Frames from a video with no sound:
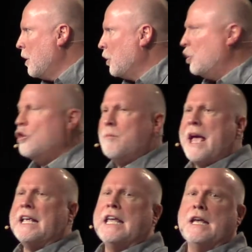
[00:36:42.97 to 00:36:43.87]
You
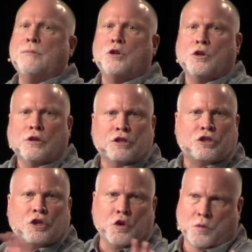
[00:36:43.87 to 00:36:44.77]
make him your
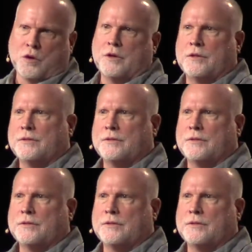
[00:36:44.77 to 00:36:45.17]
steward,